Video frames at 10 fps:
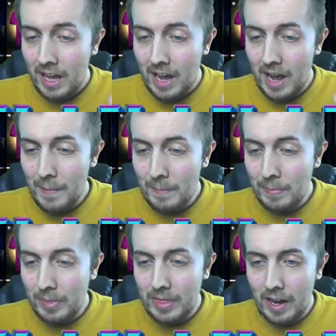Um,
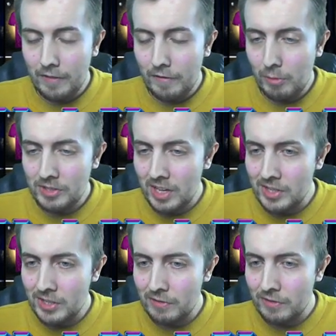I felt a
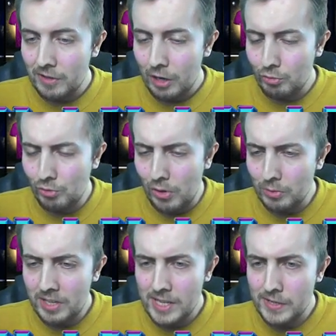sense of a real
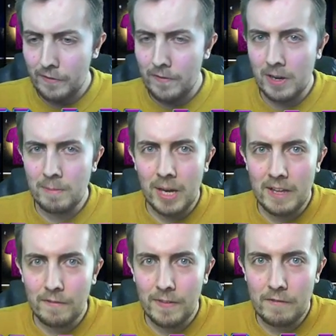sense of fun playing
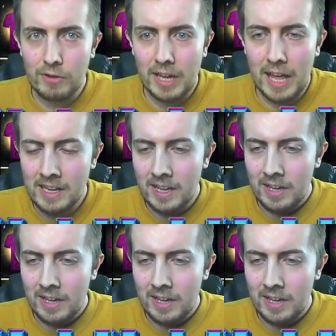FIFA again,